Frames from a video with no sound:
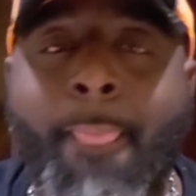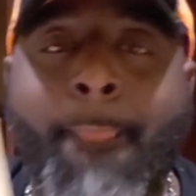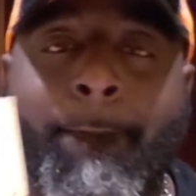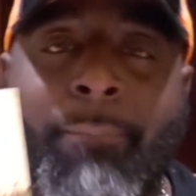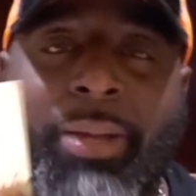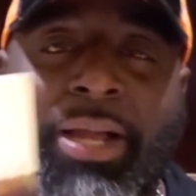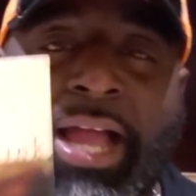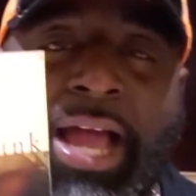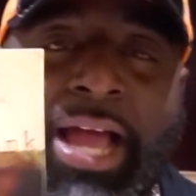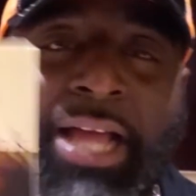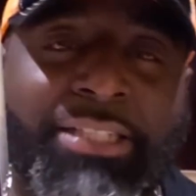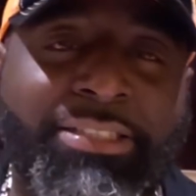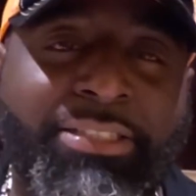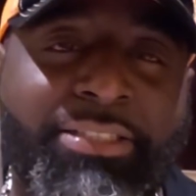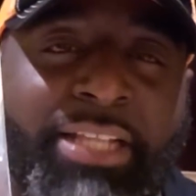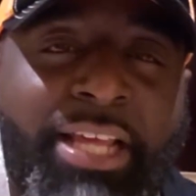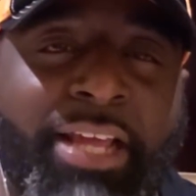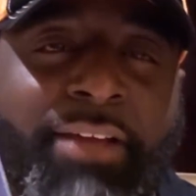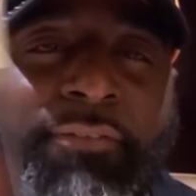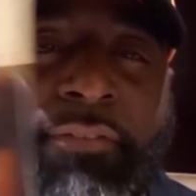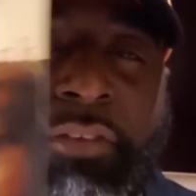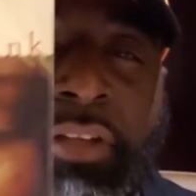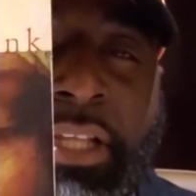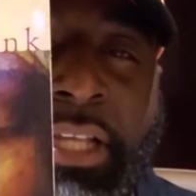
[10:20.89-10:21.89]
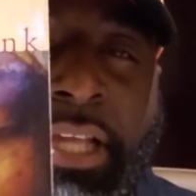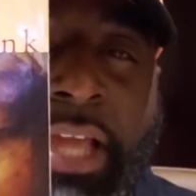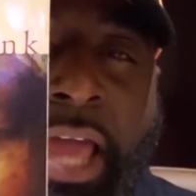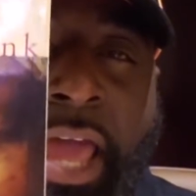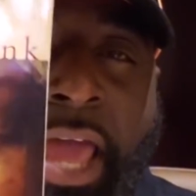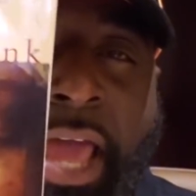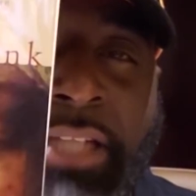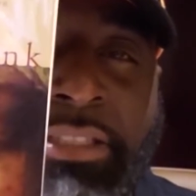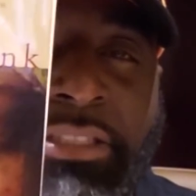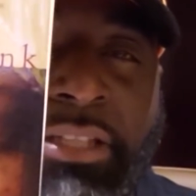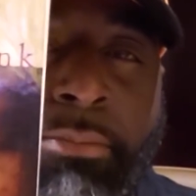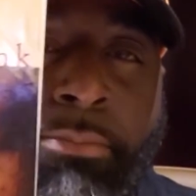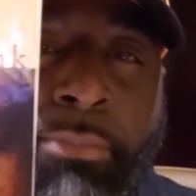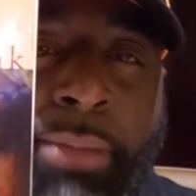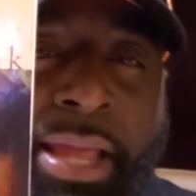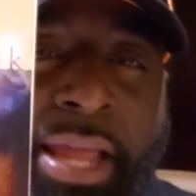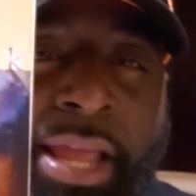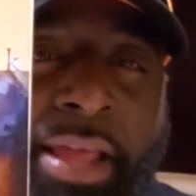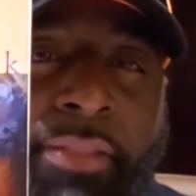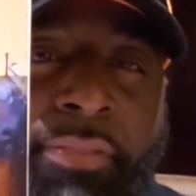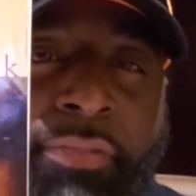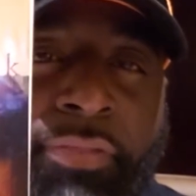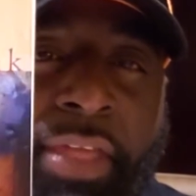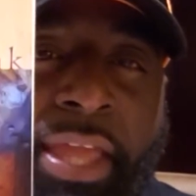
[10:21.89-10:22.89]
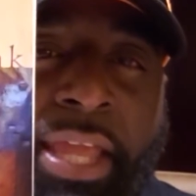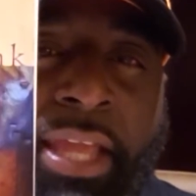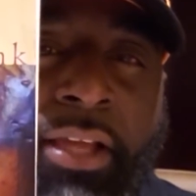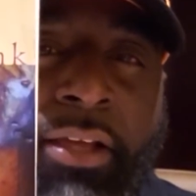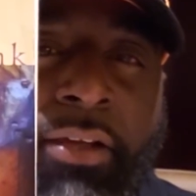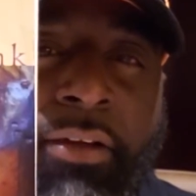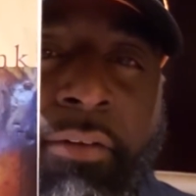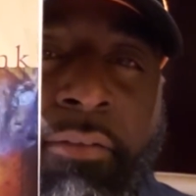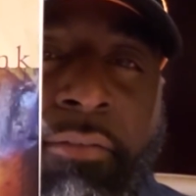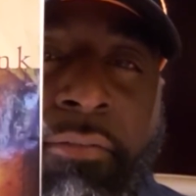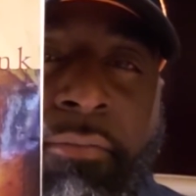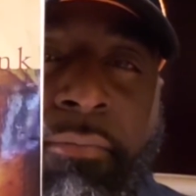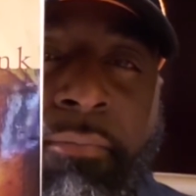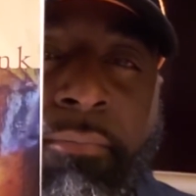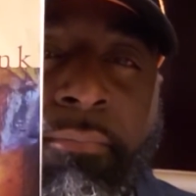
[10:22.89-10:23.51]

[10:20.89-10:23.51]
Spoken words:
But guys, definitely, As a Man Thinketh